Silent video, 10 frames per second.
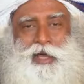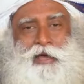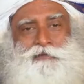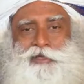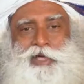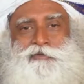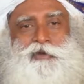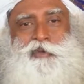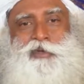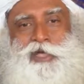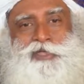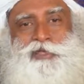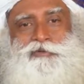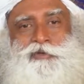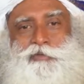After that, we won't touch
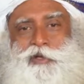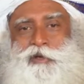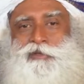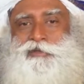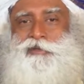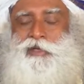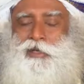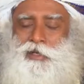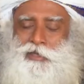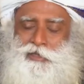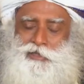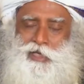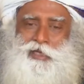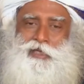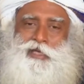the food because it has
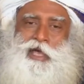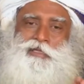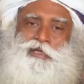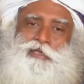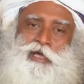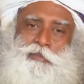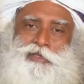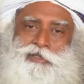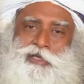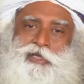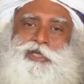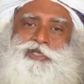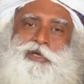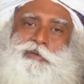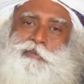started gathering tamas,
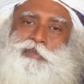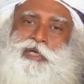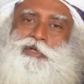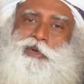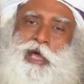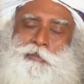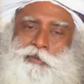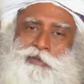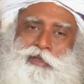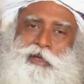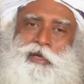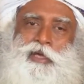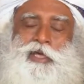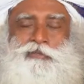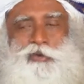inertia will begin to happen.
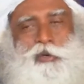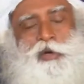If you